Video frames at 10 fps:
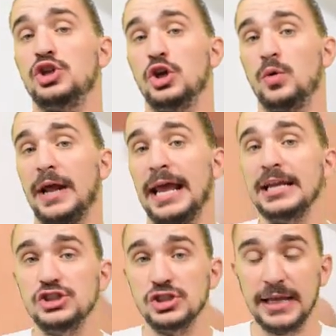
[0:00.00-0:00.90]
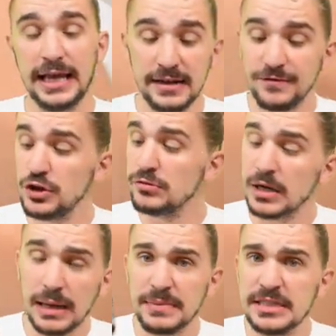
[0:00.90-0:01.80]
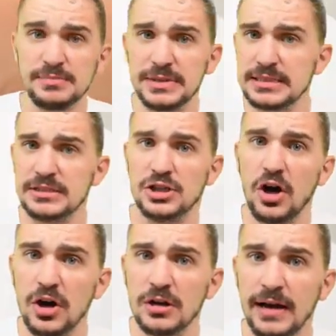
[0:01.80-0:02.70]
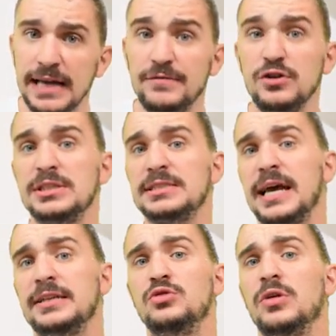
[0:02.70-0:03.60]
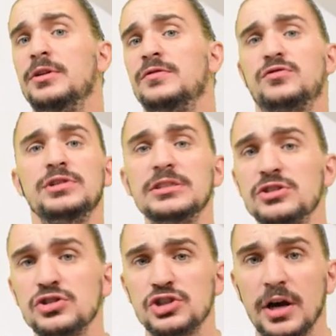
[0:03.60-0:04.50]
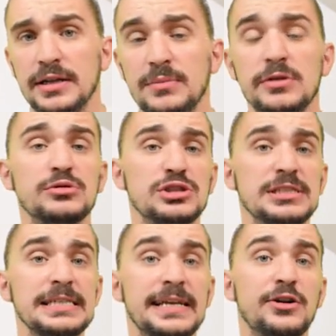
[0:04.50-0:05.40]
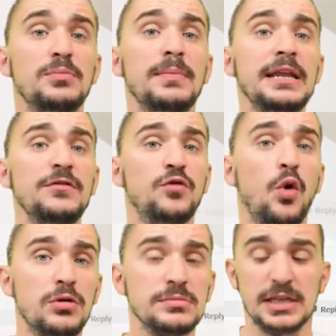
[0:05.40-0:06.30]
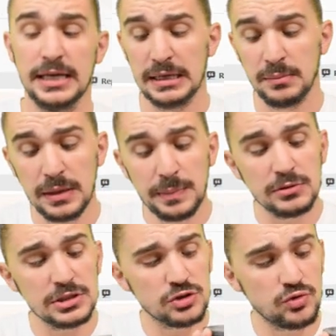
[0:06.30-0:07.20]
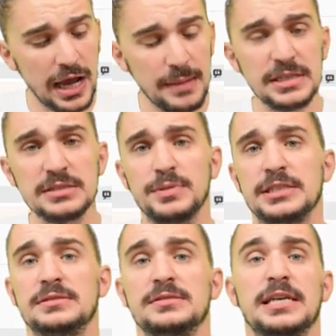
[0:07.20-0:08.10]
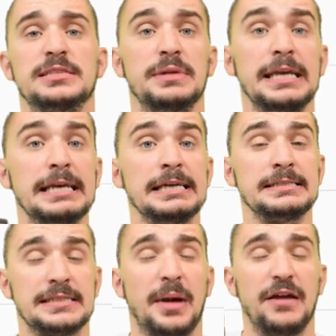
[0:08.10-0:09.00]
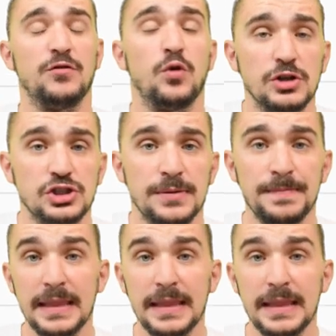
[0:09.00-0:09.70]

Toyota engine. And if you look up these pistons online, if you decide to do a bit of research on them, you will see that on many forums, people describe these pistons as being semi-forged.